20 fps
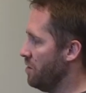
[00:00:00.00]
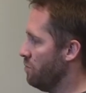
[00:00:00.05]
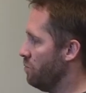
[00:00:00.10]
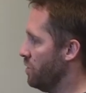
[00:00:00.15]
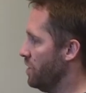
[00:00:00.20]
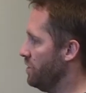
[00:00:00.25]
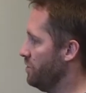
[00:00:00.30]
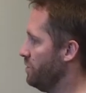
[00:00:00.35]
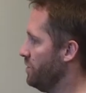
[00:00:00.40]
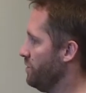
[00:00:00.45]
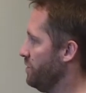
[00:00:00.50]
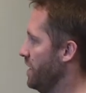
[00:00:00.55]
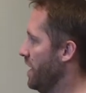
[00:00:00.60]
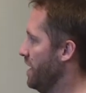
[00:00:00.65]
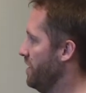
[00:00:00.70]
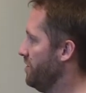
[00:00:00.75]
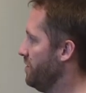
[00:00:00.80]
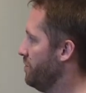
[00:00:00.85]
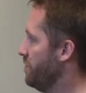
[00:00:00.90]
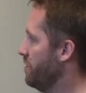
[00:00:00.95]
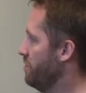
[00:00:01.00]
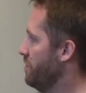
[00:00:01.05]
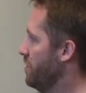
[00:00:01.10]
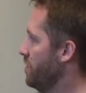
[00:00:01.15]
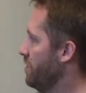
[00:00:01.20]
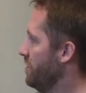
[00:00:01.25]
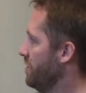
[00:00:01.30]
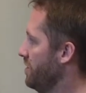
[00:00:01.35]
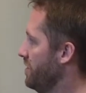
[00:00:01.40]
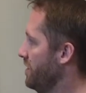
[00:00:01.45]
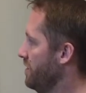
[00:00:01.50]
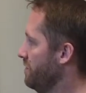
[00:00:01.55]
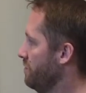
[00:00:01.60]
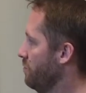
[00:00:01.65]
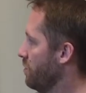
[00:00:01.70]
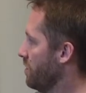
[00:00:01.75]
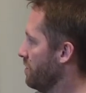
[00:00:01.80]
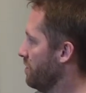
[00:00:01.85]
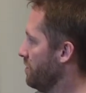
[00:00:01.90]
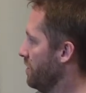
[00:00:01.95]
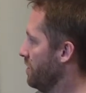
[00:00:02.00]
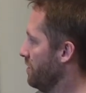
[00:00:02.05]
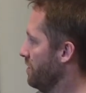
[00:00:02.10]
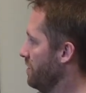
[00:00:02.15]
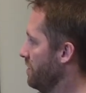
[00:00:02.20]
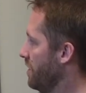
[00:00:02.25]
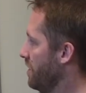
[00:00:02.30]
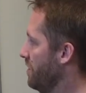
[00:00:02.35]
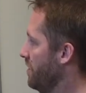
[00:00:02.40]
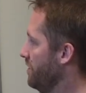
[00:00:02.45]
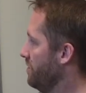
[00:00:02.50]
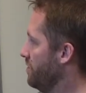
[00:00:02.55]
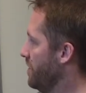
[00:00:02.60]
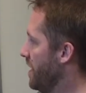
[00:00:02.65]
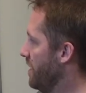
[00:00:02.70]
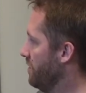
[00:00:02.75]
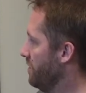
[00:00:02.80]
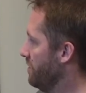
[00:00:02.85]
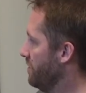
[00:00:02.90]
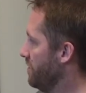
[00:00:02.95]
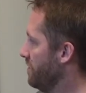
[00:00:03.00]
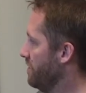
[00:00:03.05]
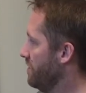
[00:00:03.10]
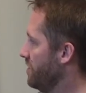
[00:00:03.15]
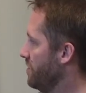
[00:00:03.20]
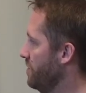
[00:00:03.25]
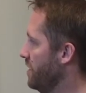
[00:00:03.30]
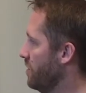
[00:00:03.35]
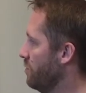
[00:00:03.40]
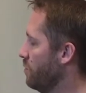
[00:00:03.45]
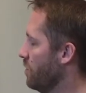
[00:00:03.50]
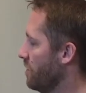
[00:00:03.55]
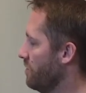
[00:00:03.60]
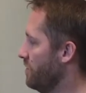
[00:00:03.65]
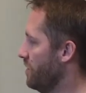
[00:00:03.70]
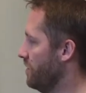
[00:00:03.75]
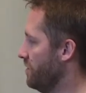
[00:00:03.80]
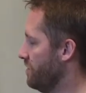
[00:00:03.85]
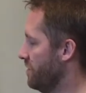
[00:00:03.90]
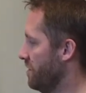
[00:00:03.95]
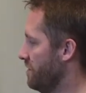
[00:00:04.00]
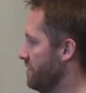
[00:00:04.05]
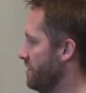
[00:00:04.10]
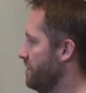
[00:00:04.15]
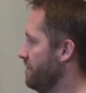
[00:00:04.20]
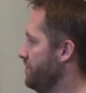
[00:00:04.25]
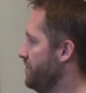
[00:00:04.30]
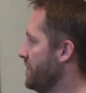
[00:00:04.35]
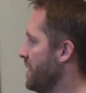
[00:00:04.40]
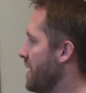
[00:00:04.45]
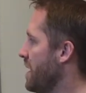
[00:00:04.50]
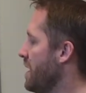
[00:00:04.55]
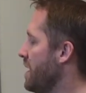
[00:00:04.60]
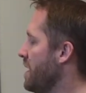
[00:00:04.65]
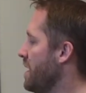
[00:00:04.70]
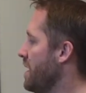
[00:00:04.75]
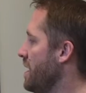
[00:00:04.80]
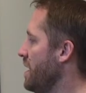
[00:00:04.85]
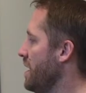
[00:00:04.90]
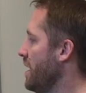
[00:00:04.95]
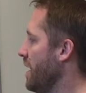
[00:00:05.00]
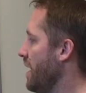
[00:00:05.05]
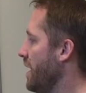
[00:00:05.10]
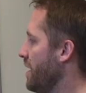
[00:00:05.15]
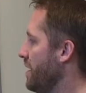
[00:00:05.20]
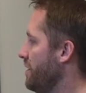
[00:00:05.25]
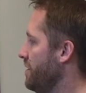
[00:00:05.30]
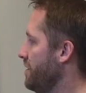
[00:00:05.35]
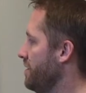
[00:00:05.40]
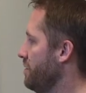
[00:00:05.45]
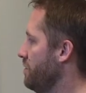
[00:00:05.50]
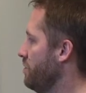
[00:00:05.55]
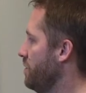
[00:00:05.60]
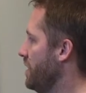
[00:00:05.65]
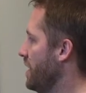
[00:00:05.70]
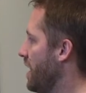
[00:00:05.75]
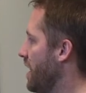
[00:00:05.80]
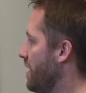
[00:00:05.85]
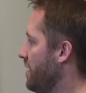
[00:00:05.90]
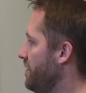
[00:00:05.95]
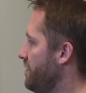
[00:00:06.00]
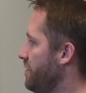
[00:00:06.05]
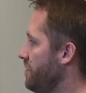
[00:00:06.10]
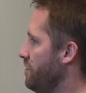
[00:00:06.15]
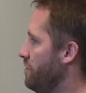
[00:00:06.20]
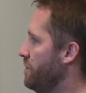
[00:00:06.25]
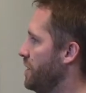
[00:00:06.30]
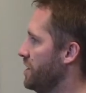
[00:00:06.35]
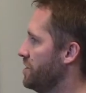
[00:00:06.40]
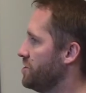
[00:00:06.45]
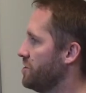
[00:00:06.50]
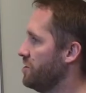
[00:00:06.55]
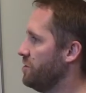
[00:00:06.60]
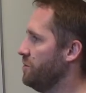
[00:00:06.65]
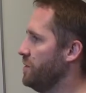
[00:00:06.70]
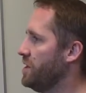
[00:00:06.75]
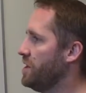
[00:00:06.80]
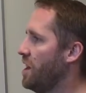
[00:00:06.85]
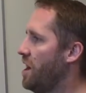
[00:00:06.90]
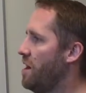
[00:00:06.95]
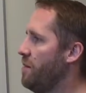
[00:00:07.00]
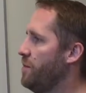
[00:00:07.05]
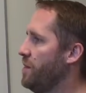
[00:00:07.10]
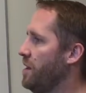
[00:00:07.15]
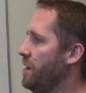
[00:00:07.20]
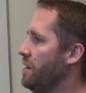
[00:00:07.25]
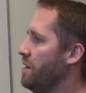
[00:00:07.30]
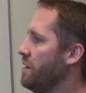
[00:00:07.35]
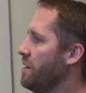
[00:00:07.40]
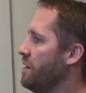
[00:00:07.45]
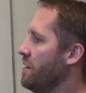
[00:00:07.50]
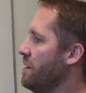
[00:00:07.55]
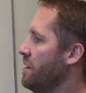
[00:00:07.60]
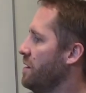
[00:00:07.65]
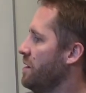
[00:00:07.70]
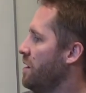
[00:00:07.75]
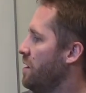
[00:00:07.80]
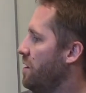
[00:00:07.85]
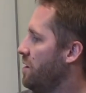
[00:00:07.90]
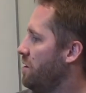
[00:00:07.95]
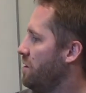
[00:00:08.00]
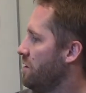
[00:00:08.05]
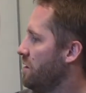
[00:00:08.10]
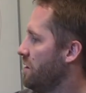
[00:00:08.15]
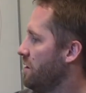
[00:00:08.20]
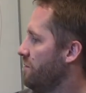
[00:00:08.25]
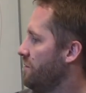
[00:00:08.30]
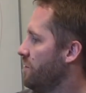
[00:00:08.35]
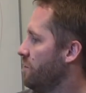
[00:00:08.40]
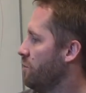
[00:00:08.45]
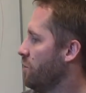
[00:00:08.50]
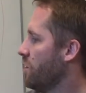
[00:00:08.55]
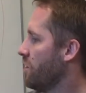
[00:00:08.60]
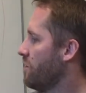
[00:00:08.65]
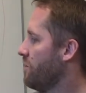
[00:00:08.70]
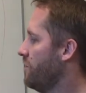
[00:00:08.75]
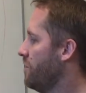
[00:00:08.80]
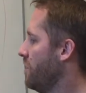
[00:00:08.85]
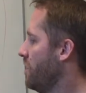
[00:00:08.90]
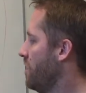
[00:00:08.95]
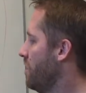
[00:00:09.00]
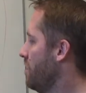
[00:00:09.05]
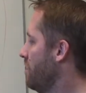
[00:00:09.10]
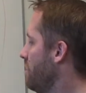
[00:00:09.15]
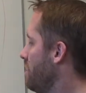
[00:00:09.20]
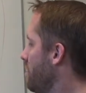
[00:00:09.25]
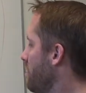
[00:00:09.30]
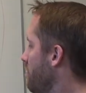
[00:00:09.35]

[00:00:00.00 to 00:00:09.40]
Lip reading: One was we had to promote this workflow, or this management server, to be a workflow server. And we had to make sure that we copied all of the workflow